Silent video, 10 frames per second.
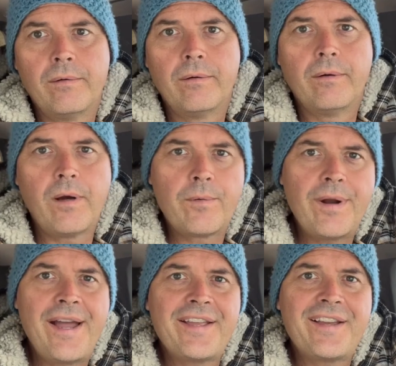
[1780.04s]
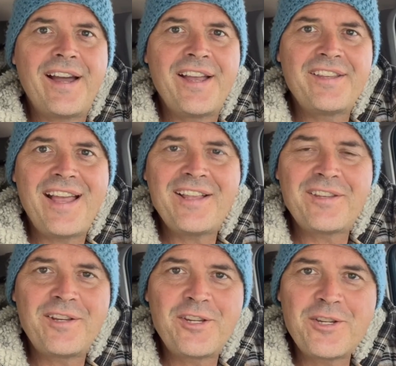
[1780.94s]
All right, guys, that's
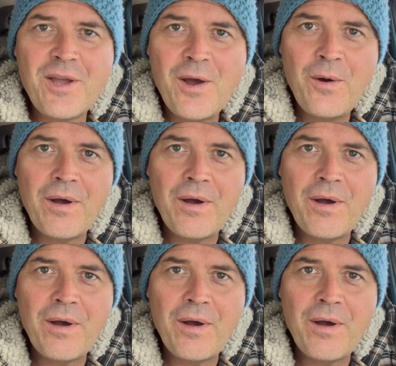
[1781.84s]
the show.